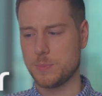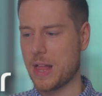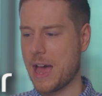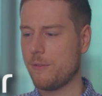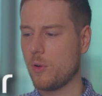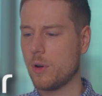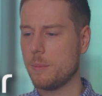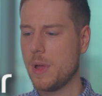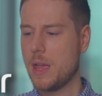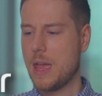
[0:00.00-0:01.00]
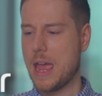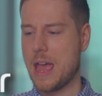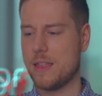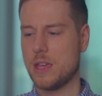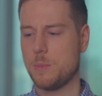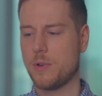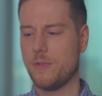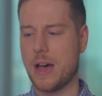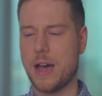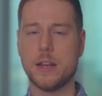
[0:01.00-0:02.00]
platform, and they
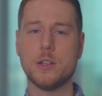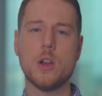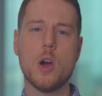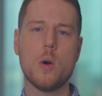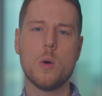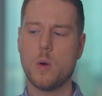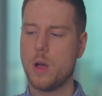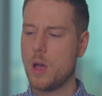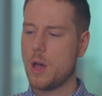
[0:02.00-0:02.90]
provide no